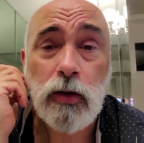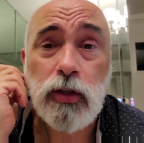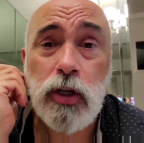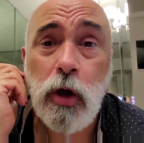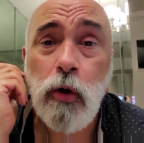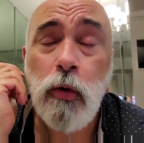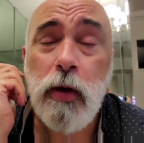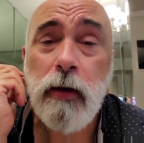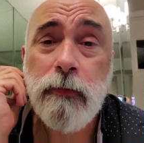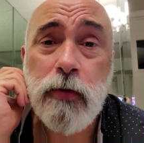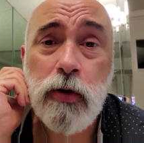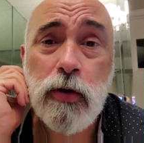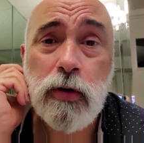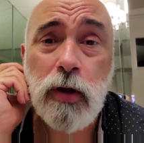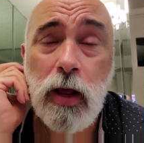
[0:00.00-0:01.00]
So
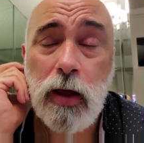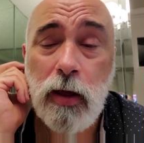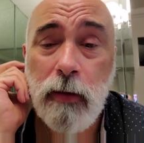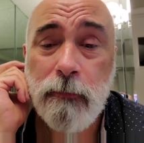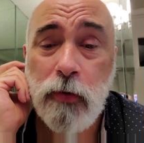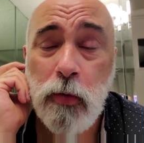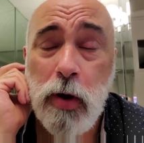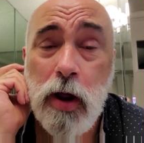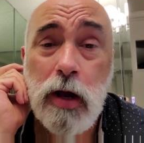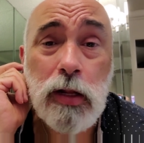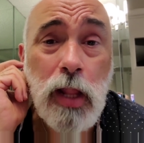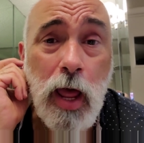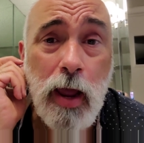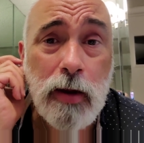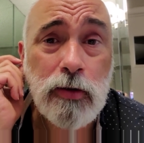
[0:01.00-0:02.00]
if you're
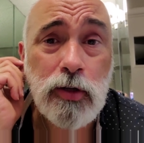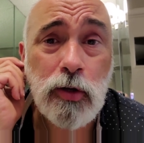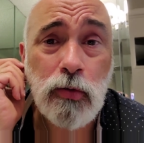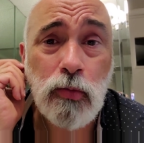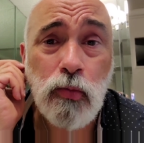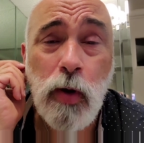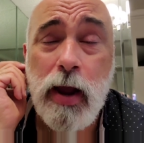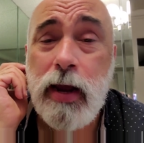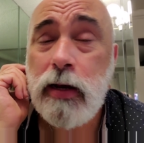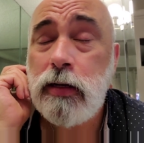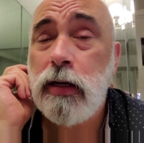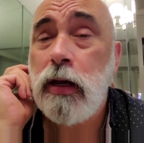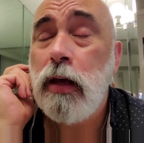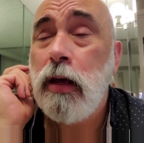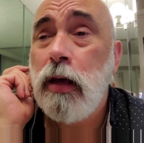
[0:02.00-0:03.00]
inclined to
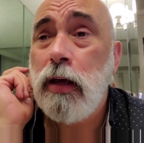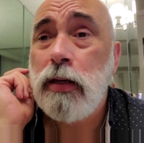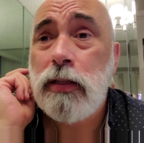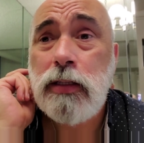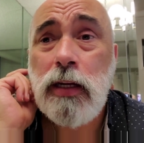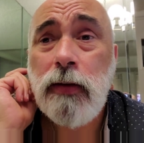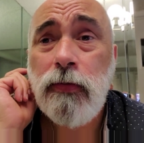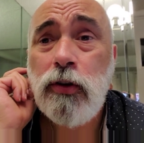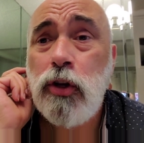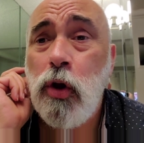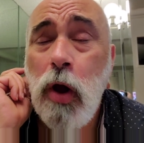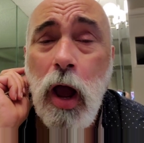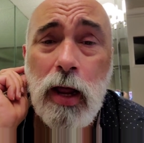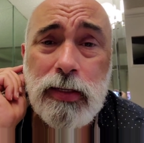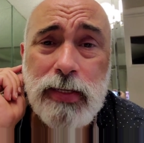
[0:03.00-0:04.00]
write, Stephen,
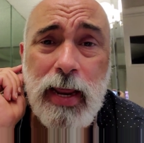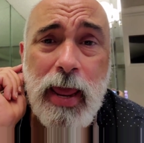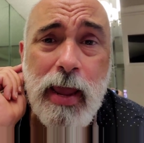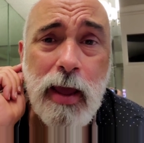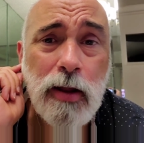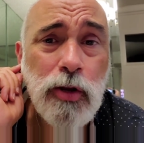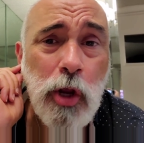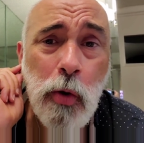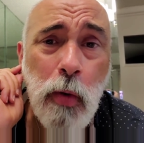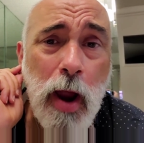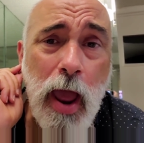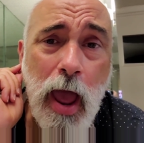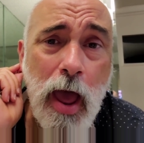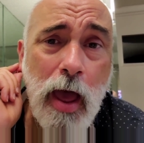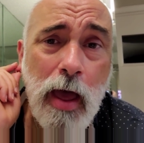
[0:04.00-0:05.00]
you got taken, you were
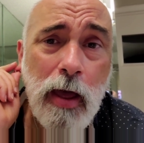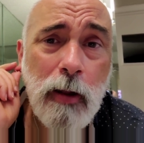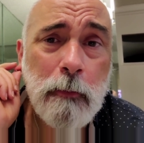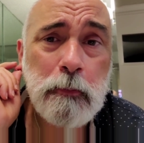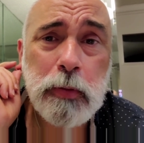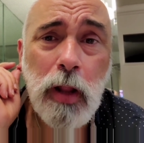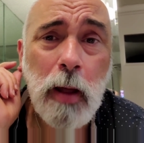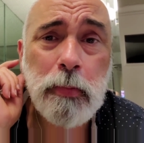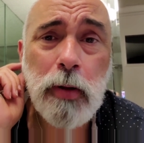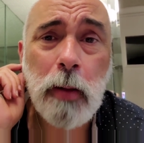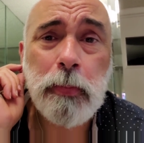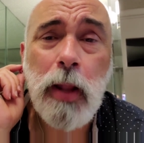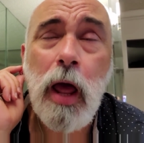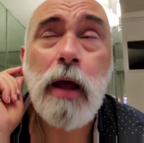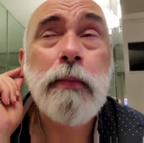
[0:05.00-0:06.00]
had, blah,
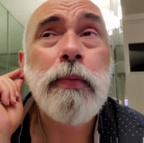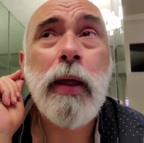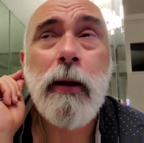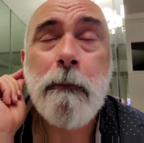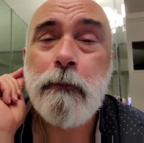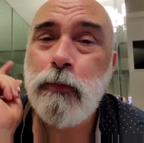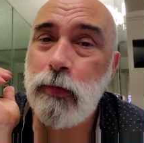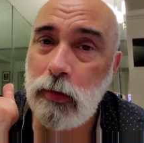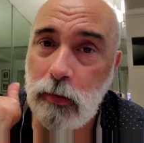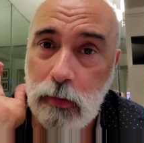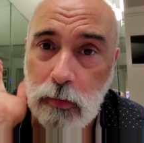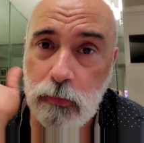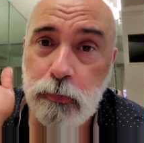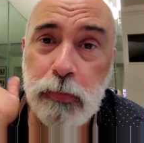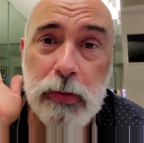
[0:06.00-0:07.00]
blah, blah, like,
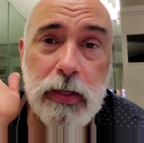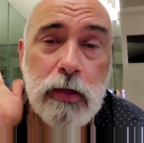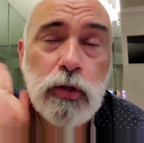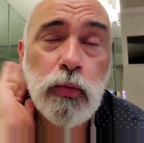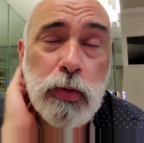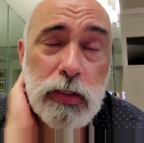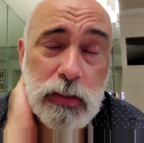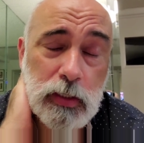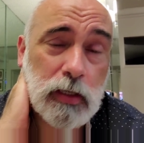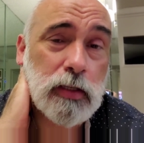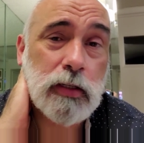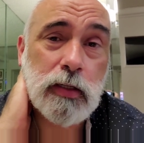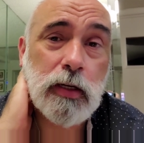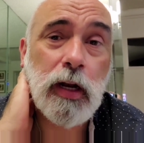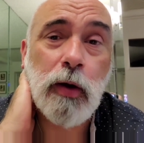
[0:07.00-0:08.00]
please
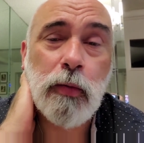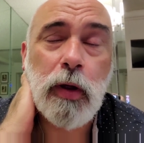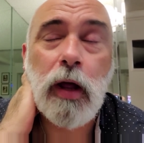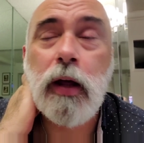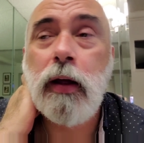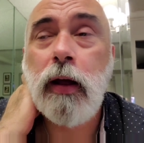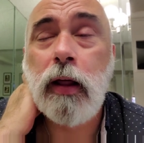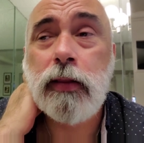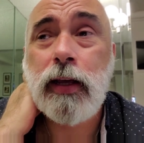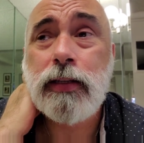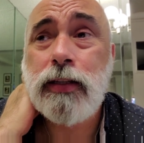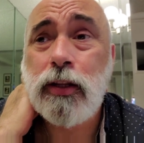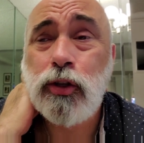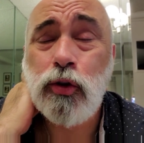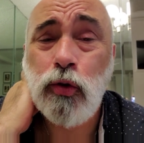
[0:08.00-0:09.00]
resist, you know,
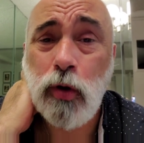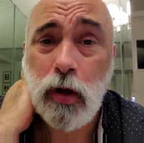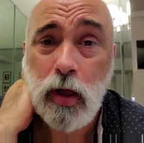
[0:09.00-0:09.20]
unless it's